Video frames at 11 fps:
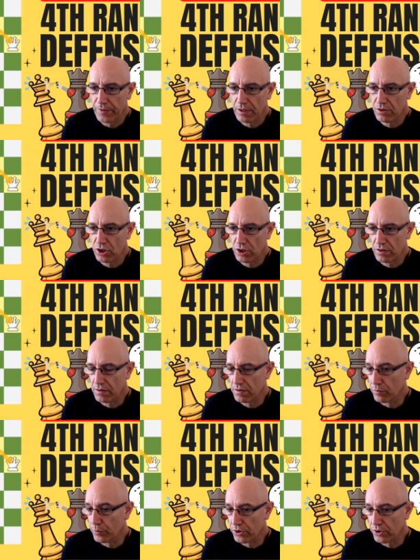just a
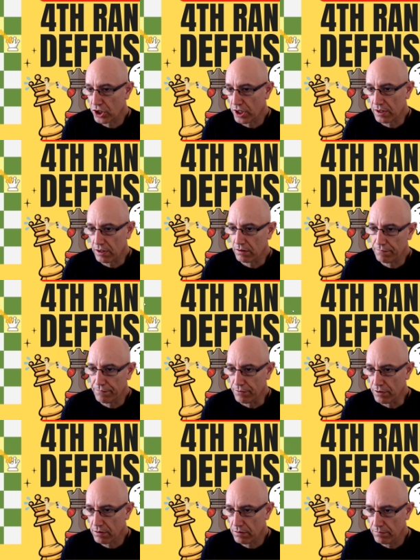simple check and a fork.